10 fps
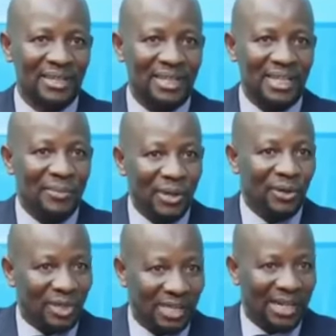They may
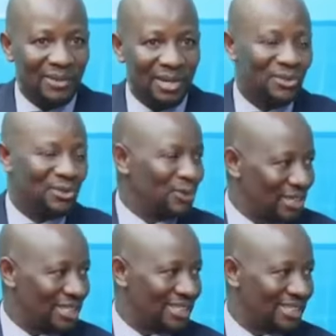not come as you
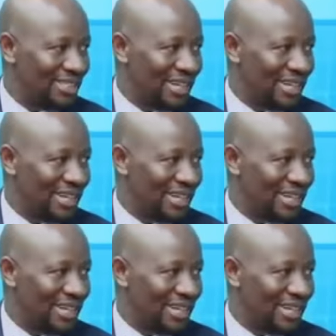wish.